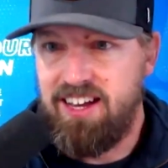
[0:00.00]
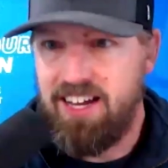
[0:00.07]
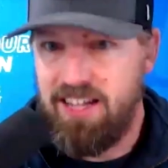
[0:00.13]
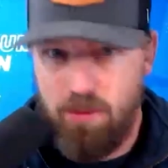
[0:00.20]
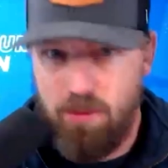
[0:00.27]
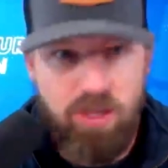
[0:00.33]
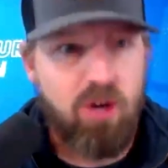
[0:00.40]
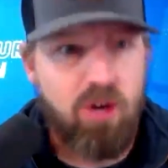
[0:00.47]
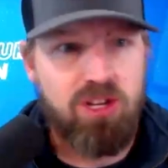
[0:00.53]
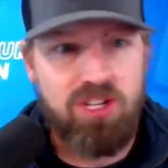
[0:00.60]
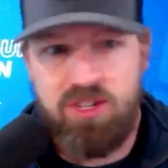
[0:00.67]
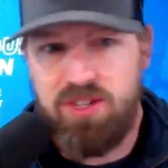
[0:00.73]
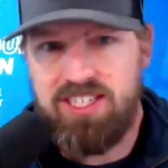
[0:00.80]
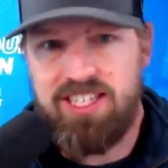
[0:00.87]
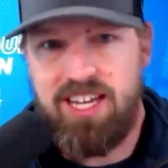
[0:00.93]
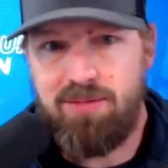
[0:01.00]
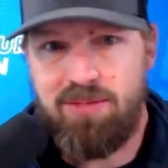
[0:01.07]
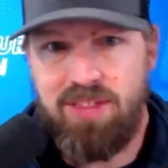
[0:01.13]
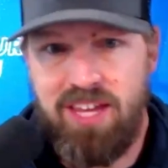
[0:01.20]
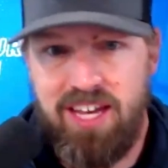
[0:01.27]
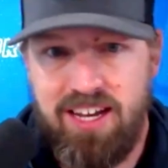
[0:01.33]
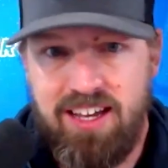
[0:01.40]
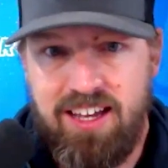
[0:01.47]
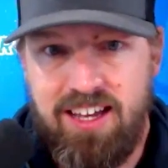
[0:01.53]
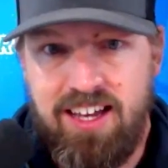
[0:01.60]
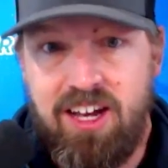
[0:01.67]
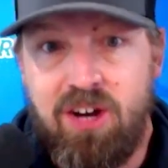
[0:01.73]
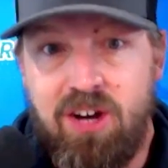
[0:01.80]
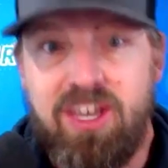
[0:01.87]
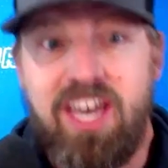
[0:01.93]
And then we go do the same thing.
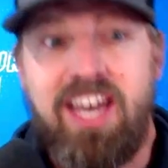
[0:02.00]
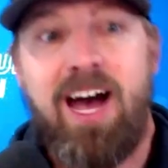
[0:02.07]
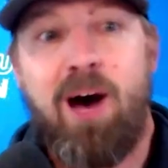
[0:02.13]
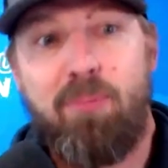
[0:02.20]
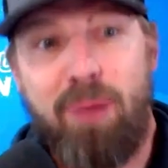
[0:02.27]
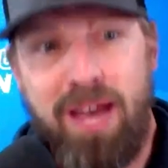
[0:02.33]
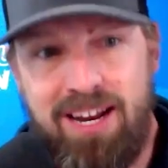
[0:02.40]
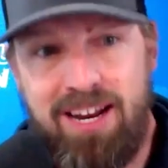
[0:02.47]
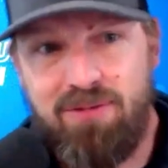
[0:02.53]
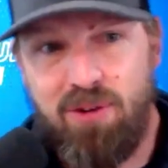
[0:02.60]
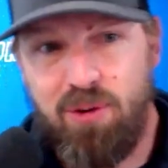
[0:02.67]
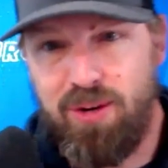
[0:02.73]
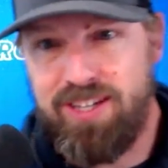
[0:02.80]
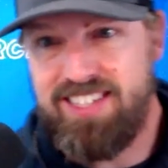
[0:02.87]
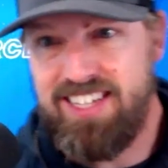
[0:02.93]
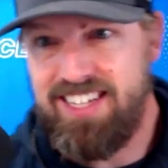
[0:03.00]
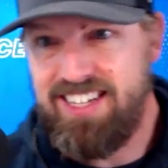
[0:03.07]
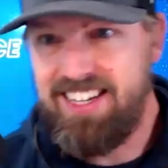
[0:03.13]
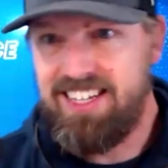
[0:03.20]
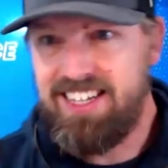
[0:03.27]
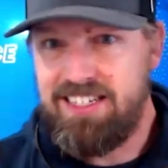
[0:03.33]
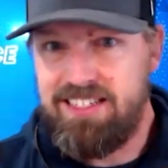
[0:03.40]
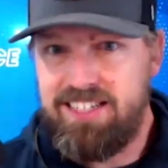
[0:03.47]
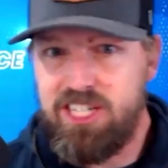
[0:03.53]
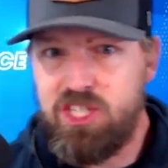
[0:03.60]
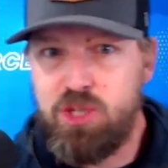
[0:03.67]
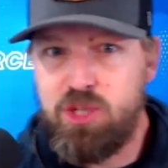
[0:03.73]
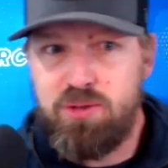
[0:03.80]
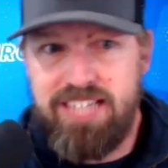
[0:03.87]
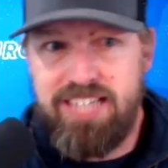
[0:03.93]
Okay. How painful was it? Did
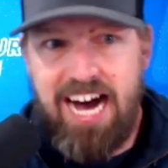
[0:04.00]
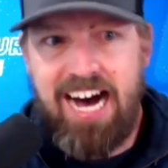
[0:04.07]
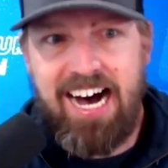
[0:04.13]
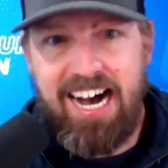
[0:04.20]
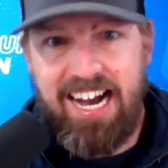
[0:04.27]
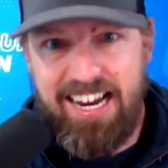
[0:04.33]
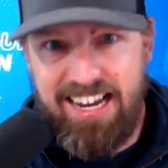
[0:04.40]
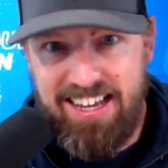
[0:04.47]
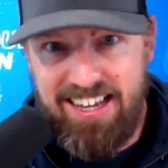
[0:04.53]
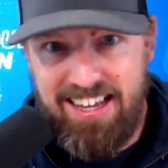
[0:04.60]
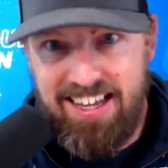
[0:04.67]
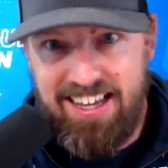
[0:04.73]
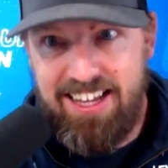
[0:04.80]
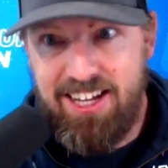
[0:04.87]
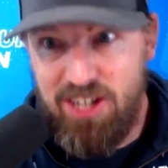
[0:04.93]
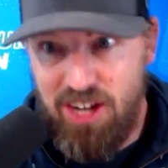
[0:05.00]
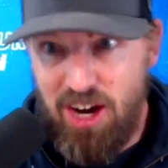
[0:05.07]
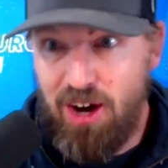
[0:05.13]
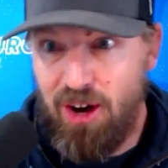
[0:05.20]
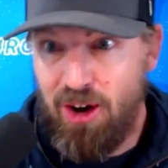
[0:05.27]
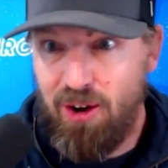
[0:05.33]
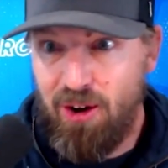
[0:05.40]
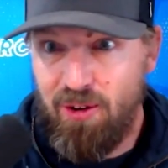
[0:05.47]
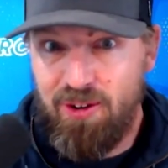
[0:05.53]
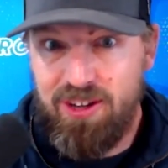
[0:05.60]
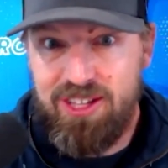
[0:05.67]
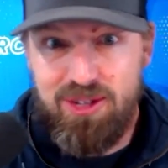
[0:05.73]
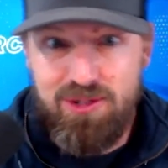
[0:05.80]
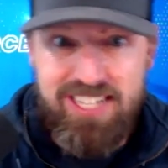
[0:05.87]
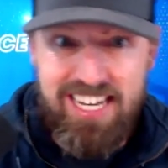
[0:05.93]
you die? No,
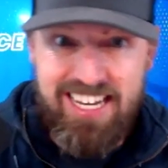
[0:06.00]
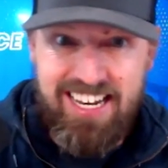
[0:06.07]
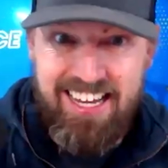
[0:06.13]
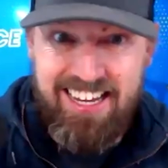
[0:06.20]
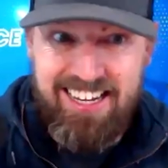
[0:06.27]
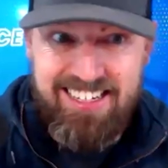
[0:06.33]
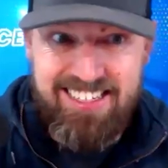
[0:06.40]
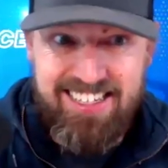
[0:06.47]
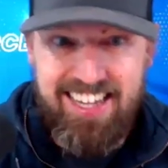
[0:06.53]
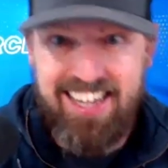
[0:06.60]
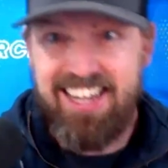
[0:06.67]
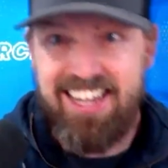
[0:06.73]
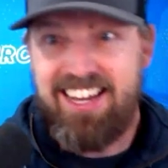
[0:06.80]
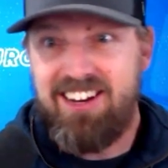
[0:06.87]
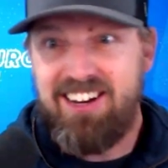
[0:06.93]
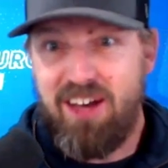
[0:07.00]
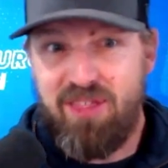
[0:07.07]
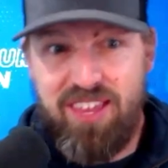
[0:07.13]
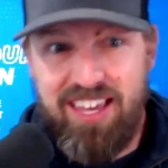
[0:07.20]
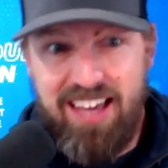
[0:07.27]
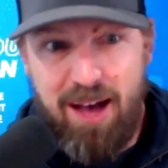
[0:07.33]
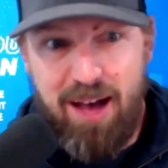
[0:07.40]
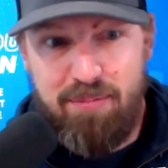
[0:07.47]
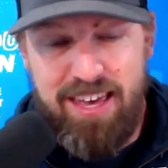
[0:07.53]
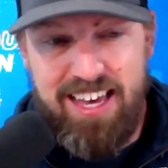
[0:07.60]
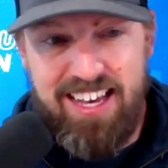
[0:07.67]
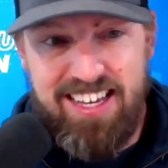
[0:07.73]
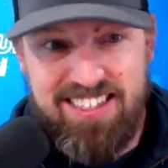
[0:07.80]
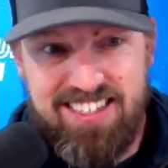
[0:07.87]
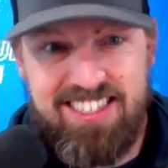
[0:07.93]
you didn't. Nothing got
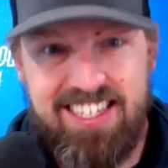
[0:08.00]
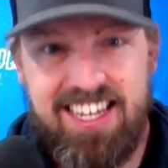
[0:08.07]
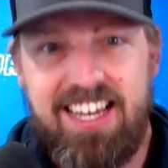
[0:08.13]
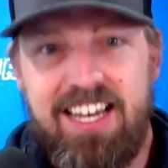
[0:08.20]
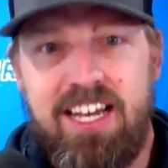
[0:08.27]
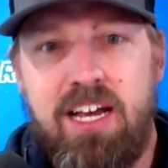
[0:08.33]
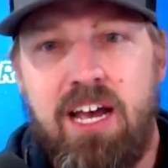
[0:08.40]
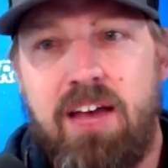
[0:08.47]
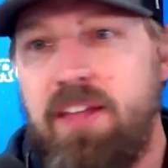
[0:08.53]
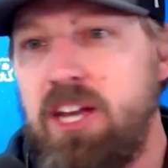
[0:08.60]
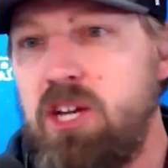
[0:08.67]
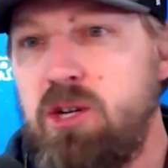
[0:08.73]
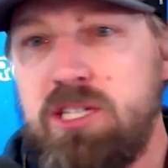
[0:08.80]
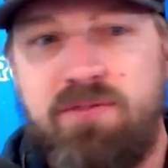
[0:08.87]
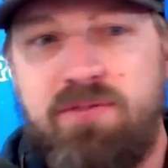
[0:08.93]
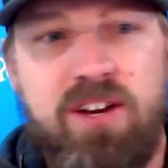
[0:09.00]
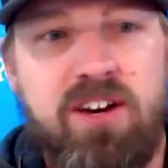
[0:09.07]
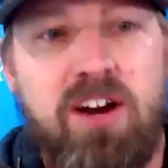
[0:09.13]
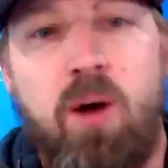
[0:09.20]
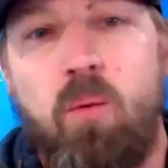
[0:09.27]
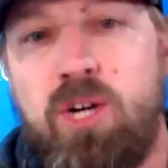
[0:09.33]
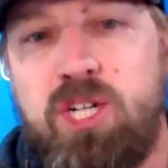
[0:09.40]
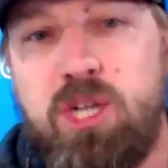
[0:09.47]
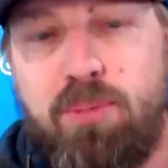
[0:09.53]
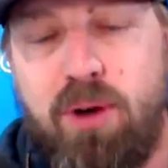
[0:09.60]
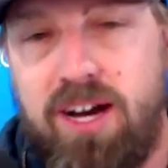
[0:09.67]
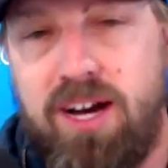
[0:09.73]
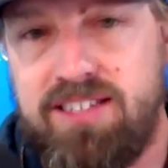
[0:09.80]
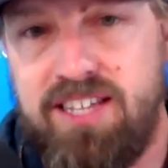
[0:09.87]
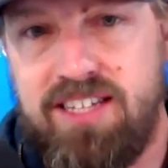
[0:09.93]
missed. And then you just figure out what your
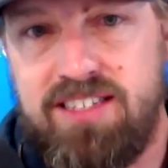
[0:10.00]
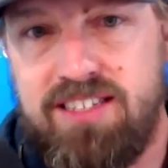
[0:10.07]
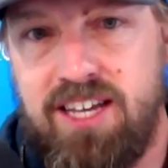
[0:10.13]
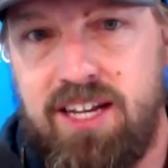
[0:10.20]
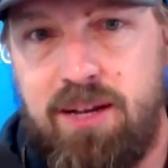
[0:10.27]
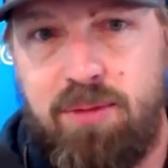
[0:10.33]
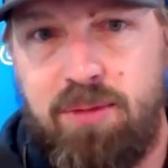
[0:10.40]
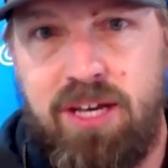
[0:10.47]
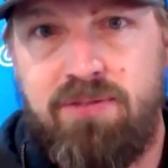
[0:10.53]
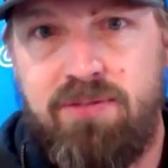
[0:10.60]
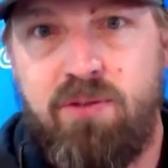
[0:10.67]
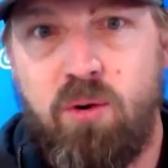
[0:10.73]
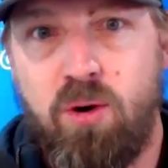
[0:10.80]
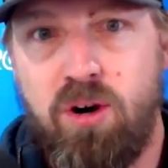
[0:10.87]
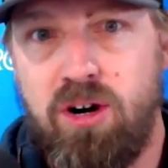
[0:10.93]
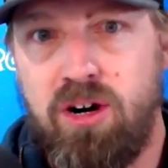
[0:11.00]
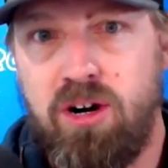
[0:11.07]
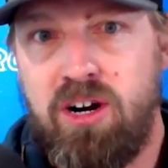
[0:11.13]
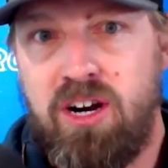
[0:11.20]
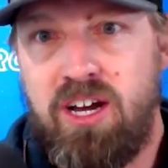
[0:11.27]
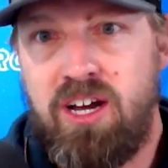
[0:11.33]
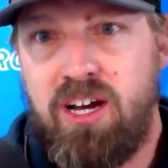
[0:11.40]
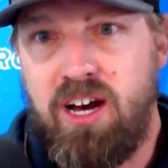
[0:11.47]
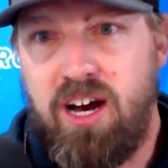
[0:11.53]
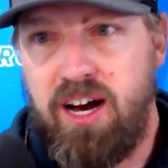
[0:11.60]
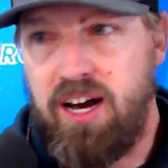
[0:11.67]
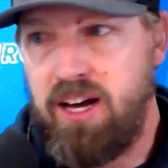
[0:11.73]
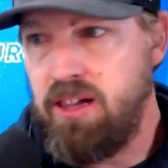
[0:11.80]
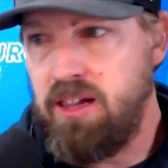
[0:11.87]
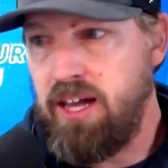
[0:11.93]
process is going to be for,
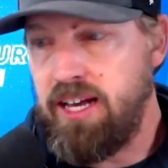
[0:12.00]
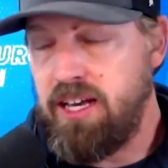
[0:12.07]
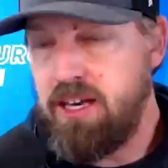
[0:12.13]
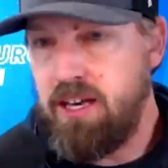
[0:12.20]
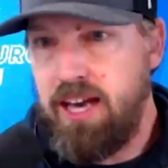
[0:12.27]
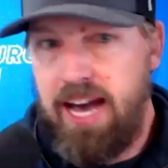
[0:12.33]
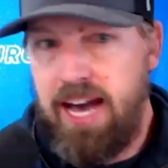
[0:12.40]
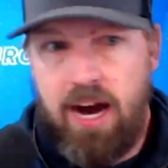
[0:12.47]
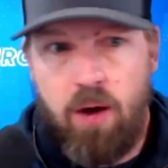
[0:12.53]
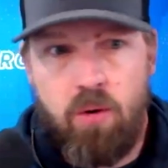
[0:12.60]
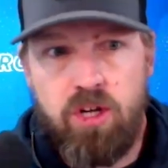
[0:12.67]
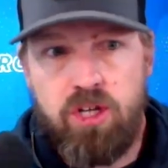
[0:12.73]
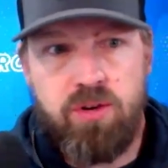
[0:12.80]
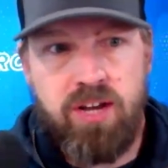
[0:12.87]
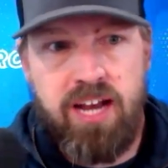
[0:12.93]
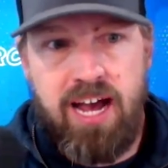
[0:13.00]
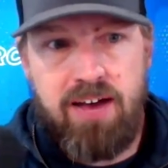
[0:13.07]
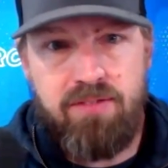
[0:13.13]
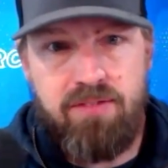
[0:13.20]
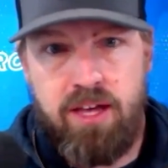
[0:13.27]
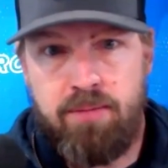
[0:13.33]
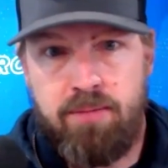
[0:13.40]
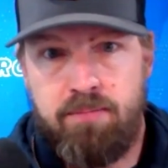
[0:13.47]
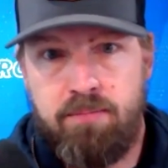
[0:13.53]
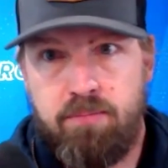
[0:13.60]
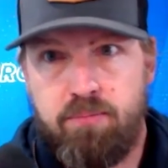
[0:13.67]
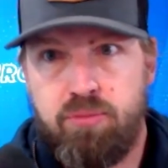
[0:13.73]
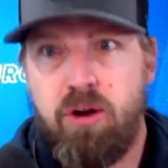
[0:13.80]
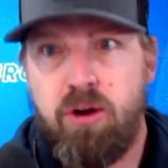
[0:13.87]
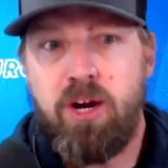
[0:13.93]
how are you going to have them
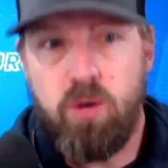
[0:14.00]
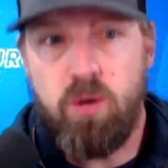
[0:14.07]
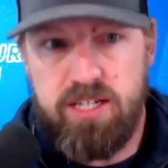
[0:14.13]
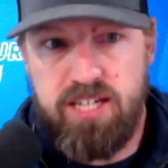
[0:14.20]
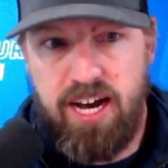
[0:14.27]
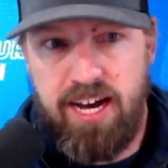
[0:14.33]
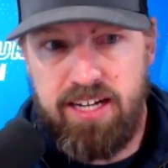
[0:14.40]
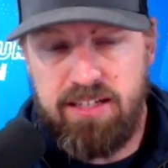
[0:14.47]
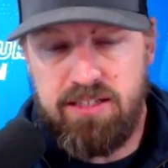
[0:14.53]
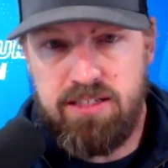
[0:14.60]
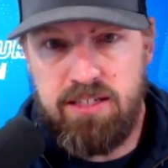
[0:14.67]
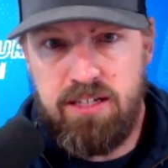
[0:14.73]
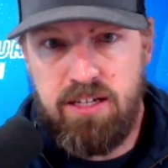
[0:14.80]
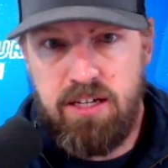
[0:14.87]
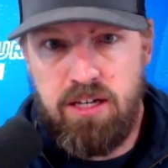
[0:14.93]
prioritize